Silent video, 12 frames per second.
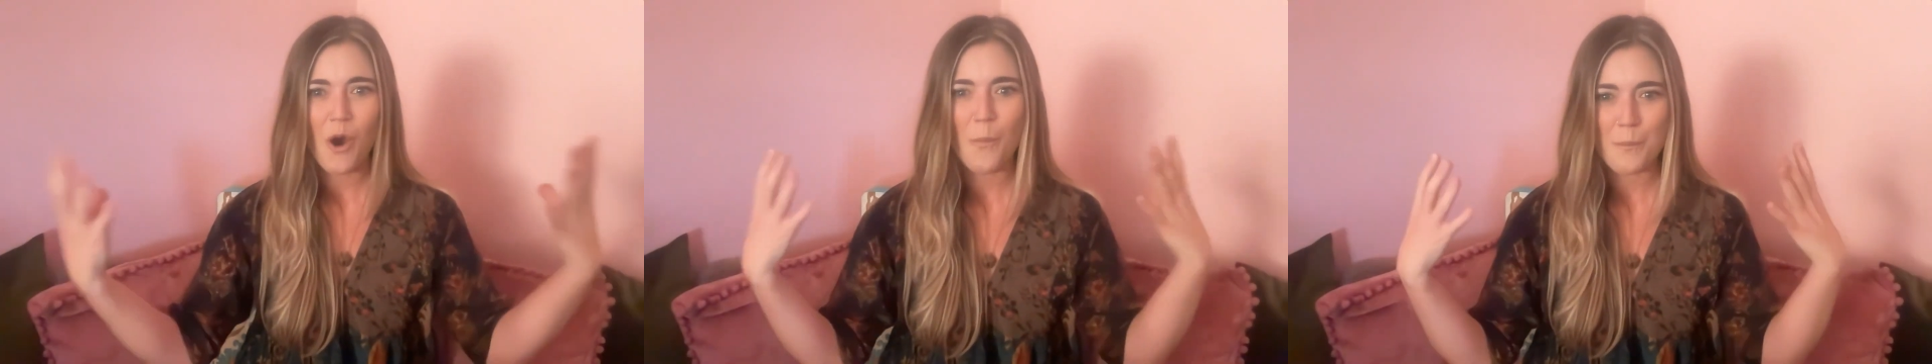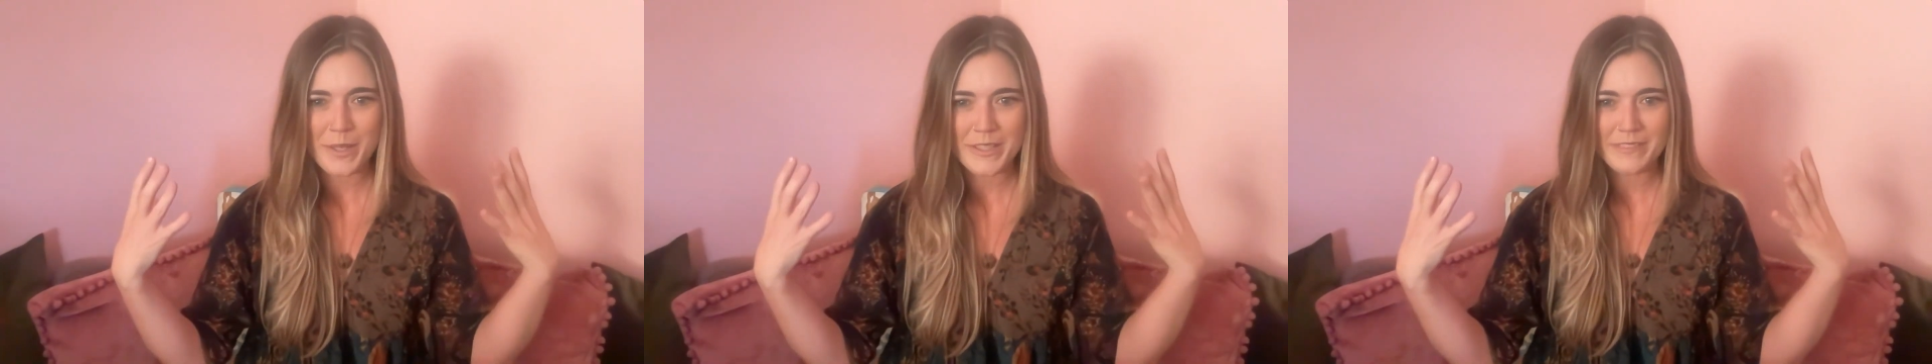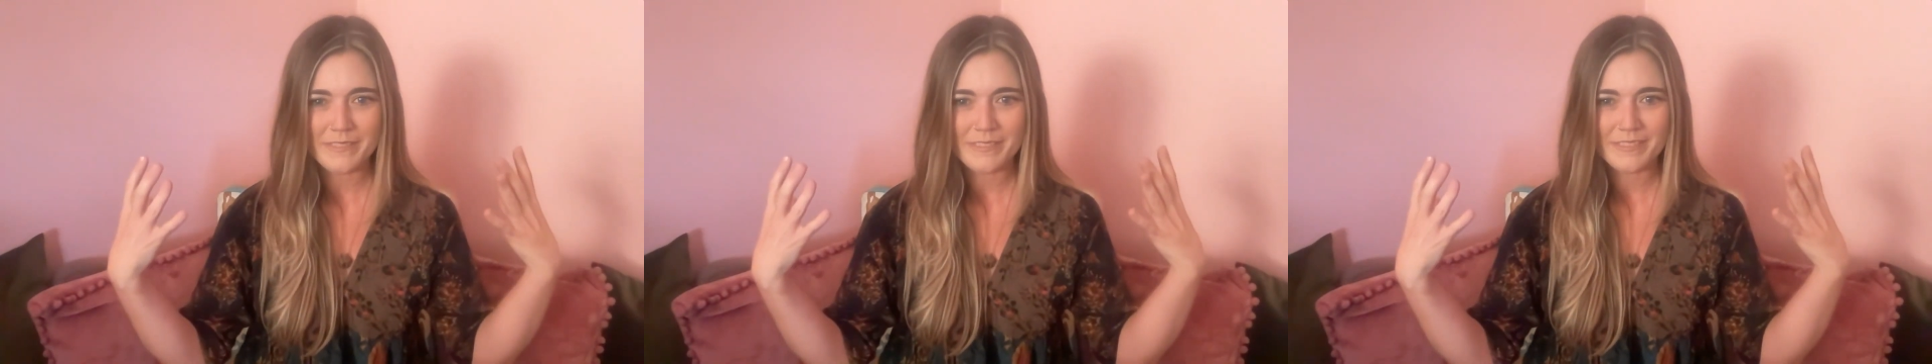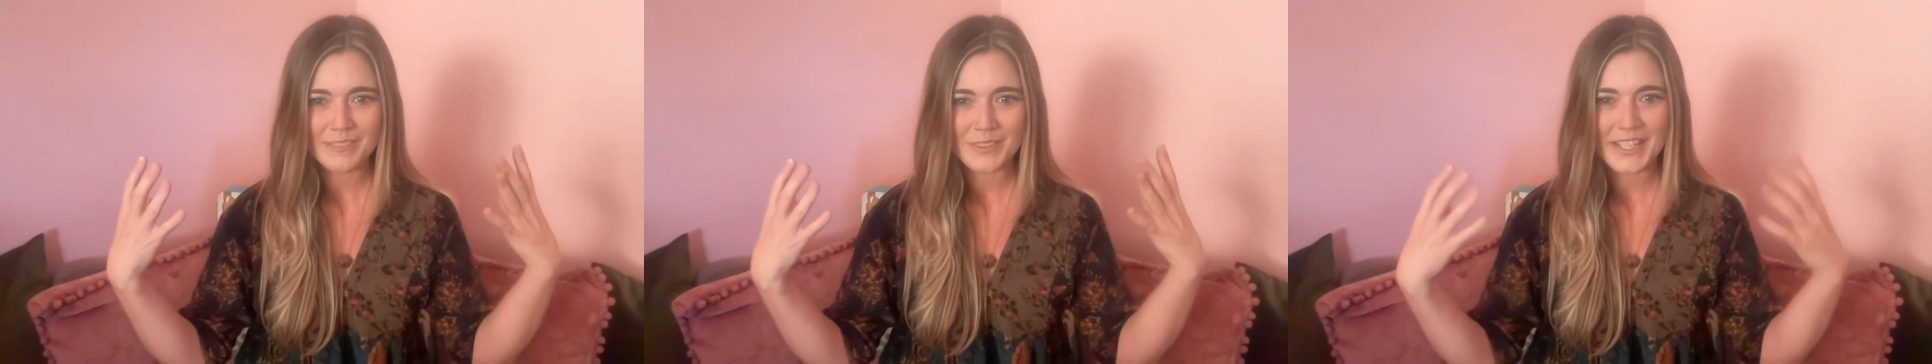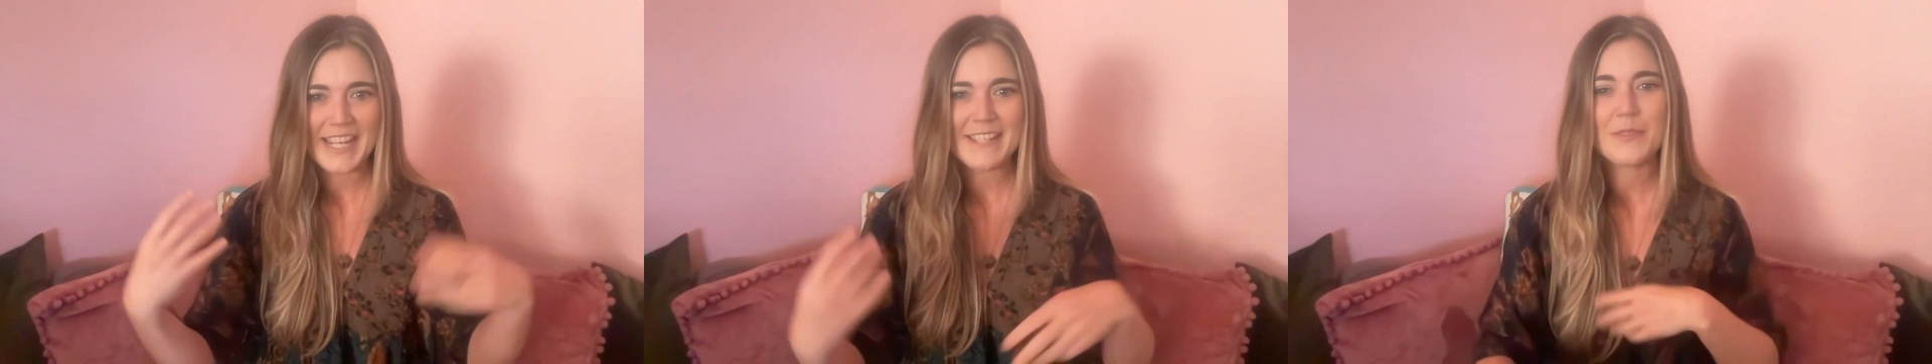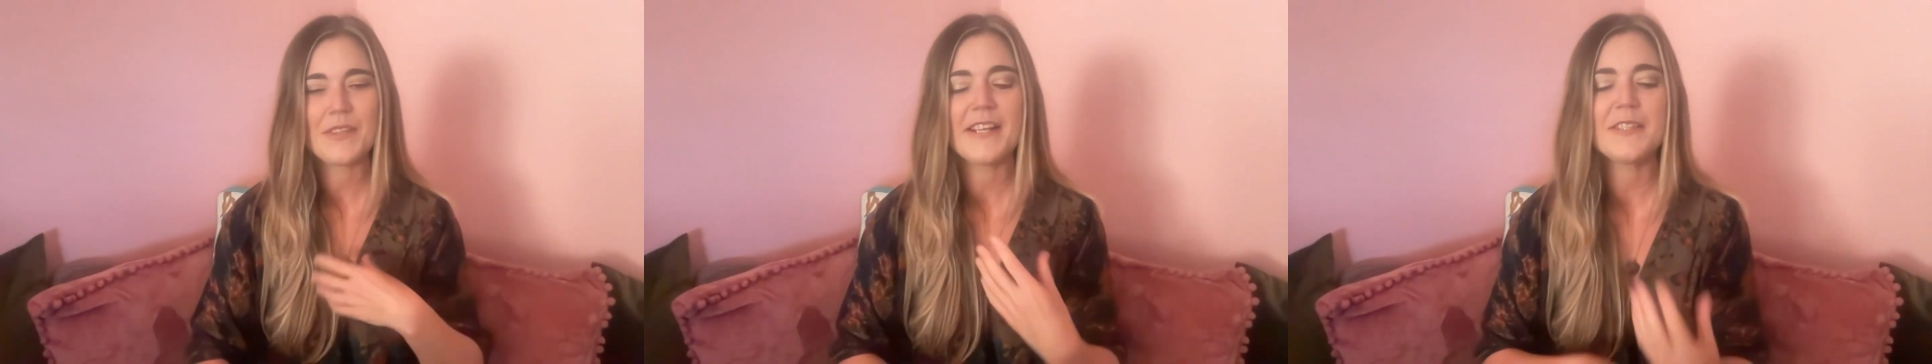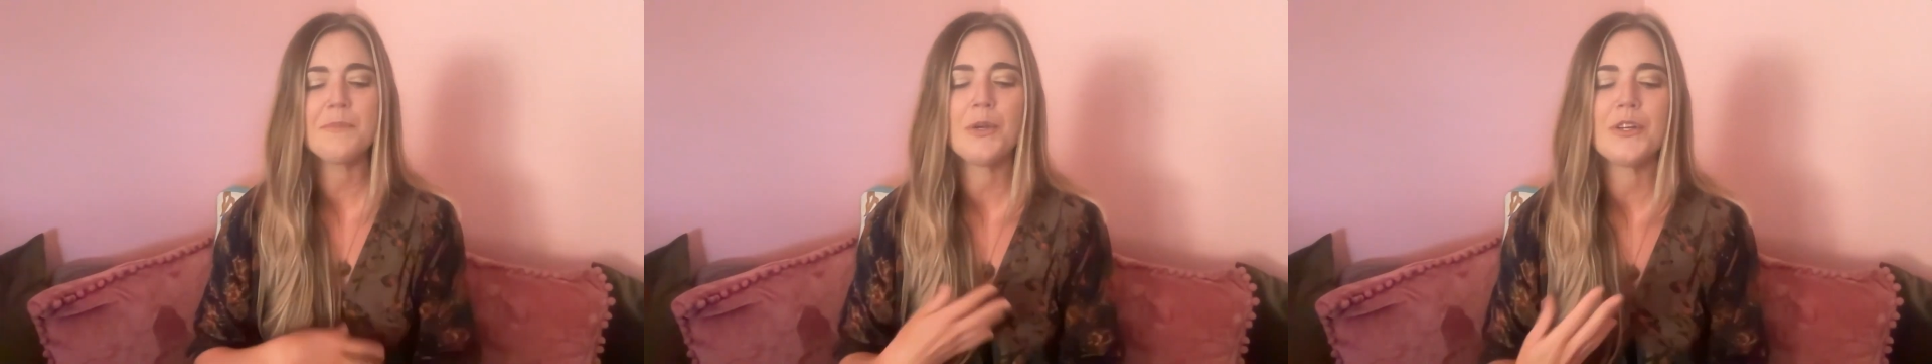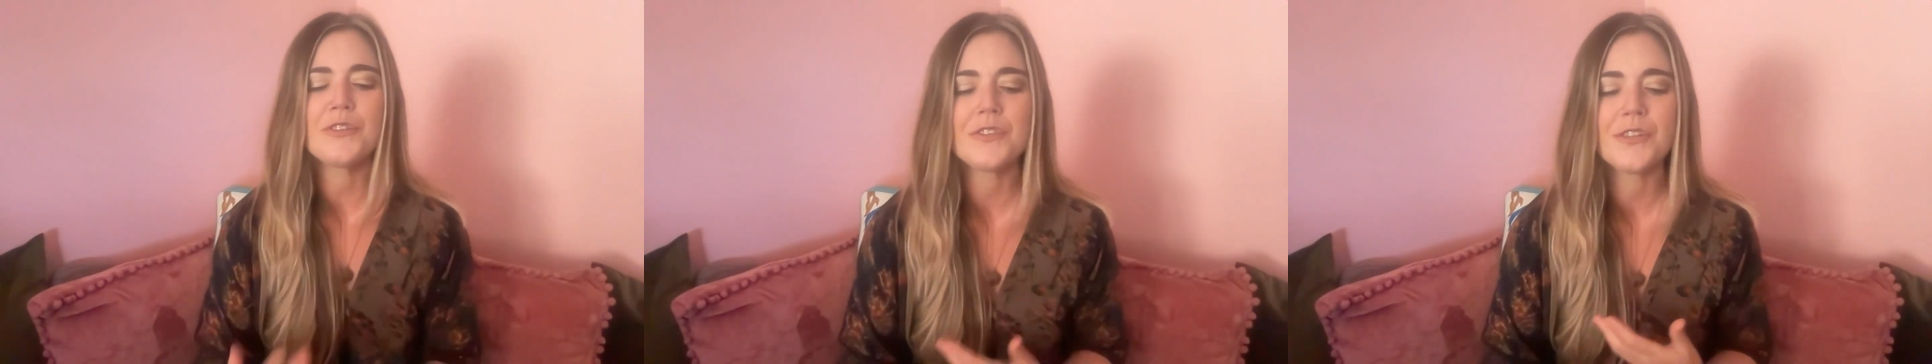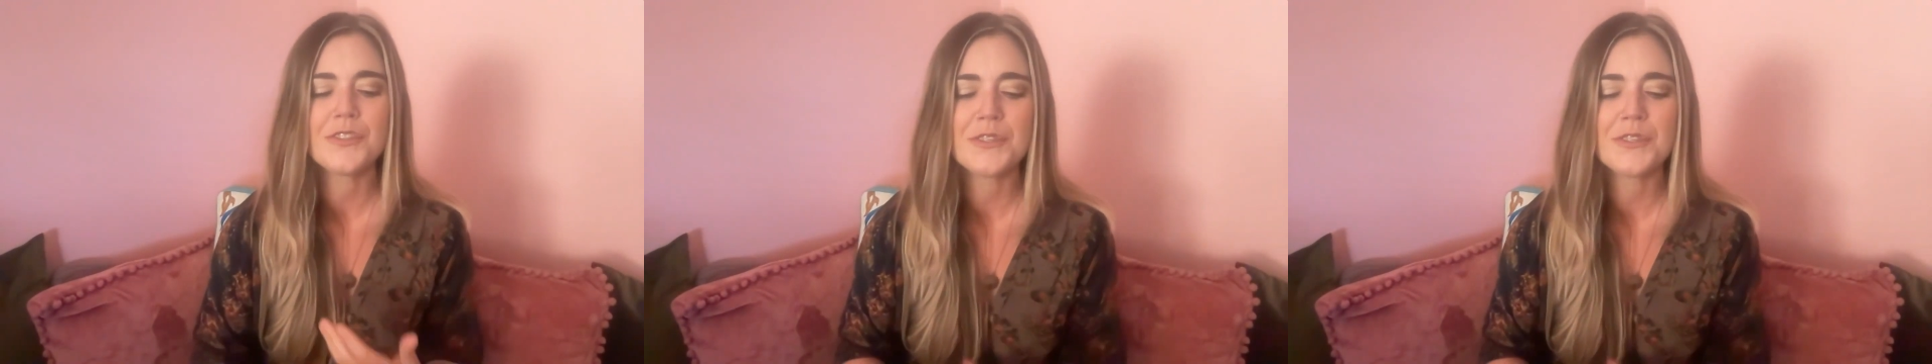open. Okay, so that's personal to